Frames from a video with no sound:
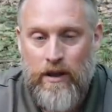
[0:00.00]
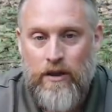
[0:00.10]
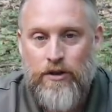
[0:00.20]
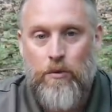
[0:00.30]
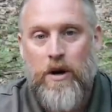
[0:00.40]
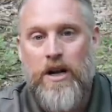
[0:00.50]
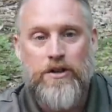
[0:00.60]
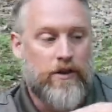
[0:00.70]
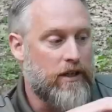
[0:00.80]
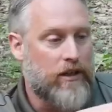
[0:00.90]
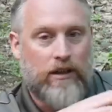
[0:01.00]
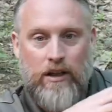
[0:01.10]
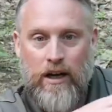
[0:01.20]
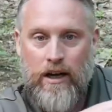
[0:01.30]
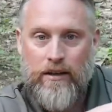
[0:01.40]
So when I do the little
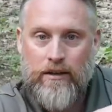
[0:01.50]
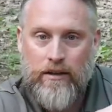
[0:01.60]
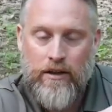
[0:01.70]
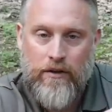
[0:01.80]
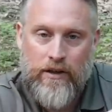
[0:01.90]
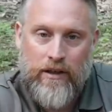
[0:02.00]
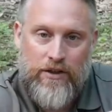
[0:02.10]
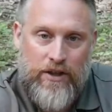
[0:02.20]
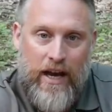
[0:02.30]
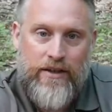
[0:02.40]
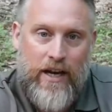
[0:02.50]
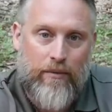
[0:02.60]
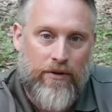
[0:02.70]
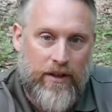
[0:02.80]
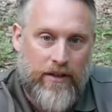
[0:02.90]
the little sand
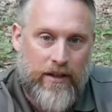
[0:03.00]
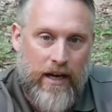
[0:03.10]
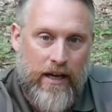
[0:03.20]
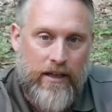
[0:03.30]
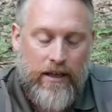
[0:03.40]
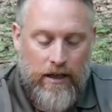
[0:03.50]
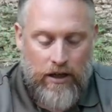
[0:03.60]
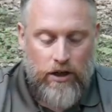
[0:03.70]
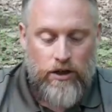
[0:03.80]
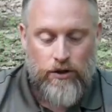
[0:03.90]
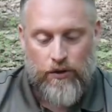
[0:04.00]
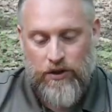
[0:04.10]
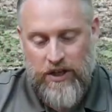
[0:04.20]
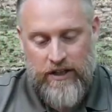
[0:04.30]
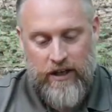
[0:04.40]
table thing today, you'll
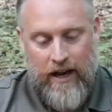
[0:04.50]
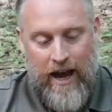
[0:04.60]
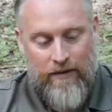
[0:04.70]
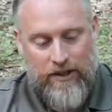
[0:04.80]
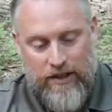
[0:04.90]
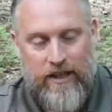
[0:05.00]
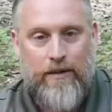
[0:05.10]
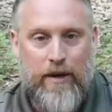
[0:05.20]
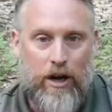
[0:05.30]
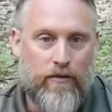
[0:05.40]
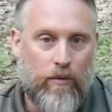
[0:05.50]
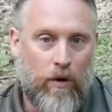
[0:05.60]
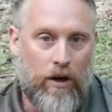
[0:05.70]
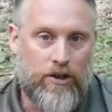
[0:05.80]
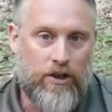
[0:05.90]
see that I have a team in
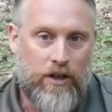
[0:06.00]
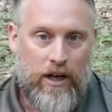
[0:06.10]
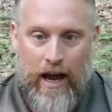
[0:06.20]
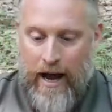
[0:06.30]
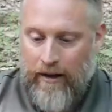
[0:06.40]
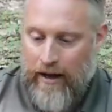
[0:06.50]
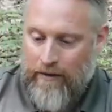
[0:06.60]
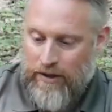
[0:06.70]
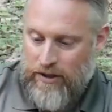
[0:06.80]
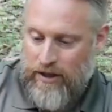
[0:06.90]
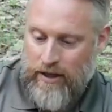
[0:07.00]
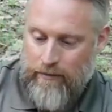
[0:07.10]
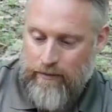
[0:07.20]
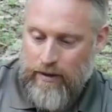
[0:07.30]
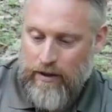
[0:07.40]
overwatch, and I'll have a
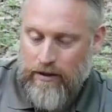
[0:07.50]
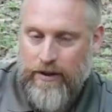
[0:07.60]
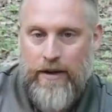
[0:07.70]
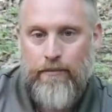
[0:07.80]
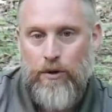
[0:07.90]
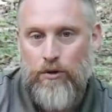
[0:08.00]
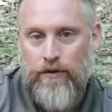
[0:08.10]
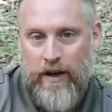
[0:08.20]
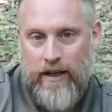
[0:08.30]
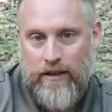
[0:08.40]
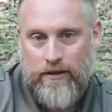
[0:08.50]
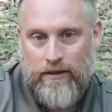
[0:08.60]
team then moving,